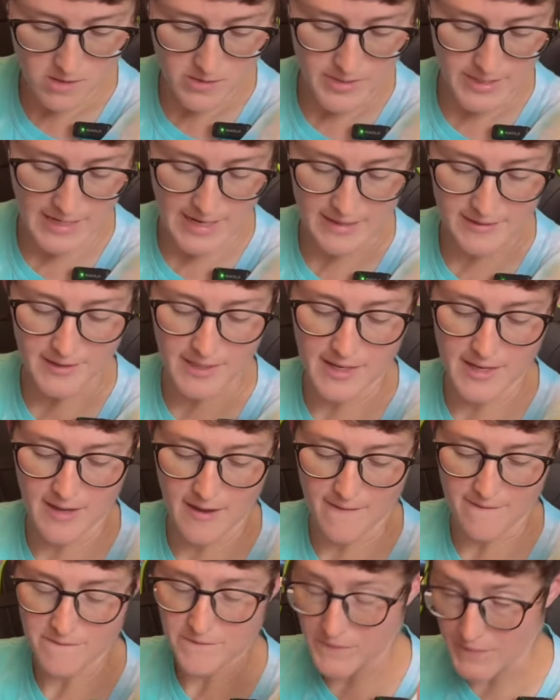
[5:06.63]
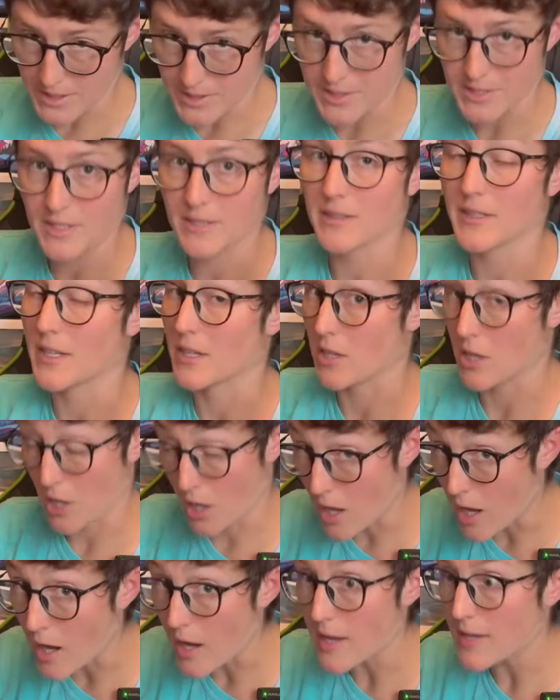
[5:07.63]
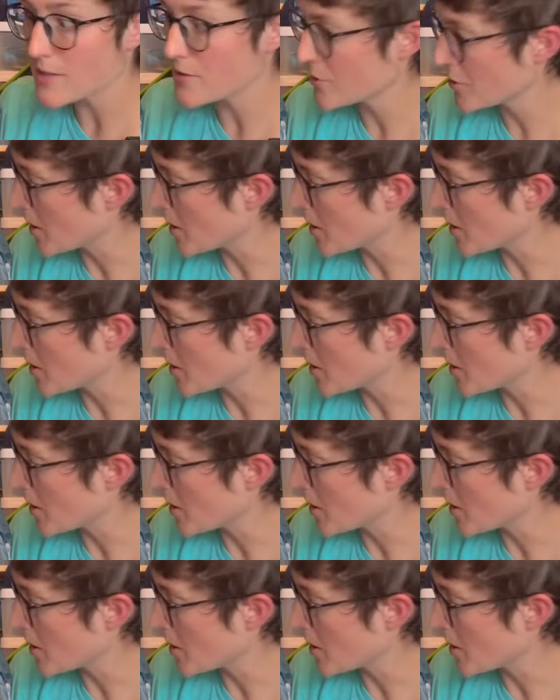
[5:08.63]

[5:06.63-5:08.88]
that I like physically cut